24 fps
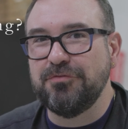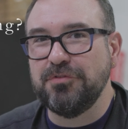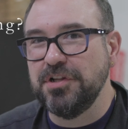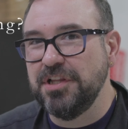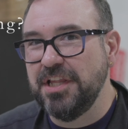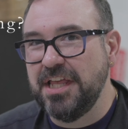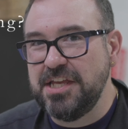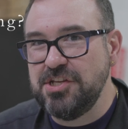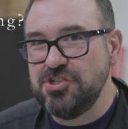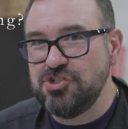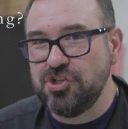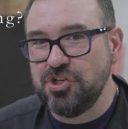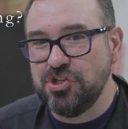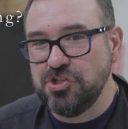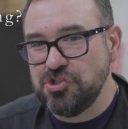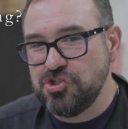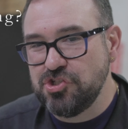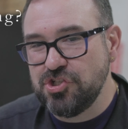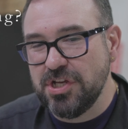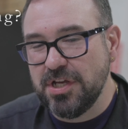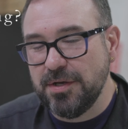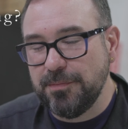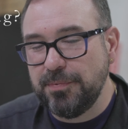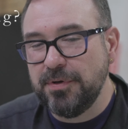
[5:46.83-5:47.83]

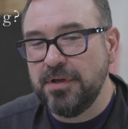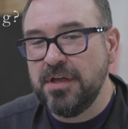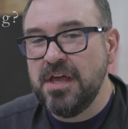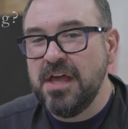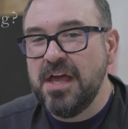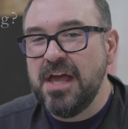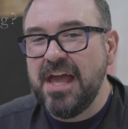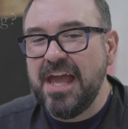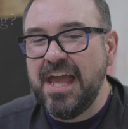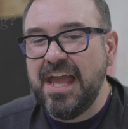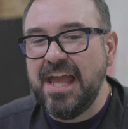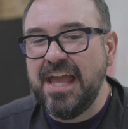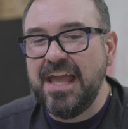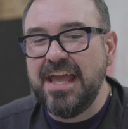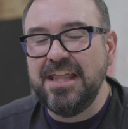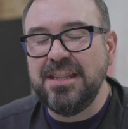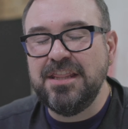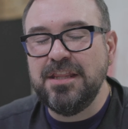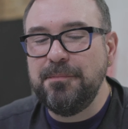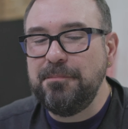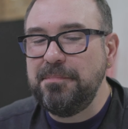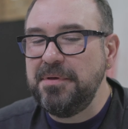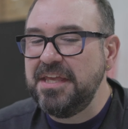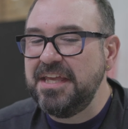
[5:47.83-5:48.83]
relationship.
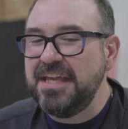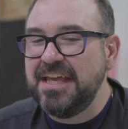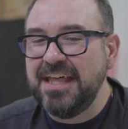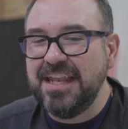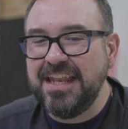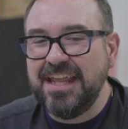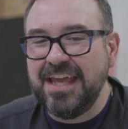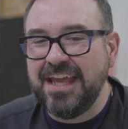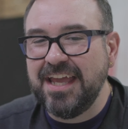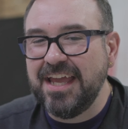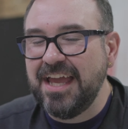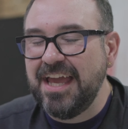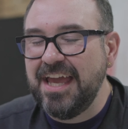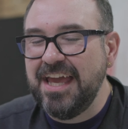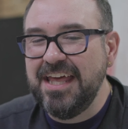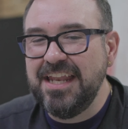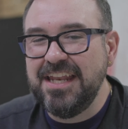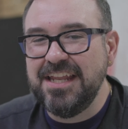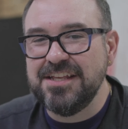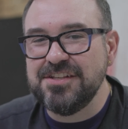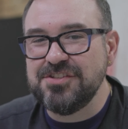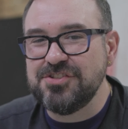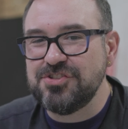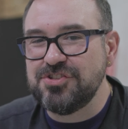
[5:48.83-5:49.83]
In the beginning,
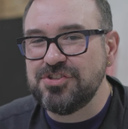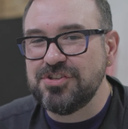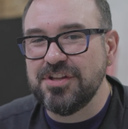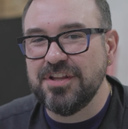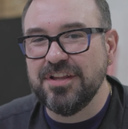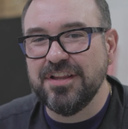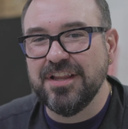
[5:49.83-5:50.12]
it is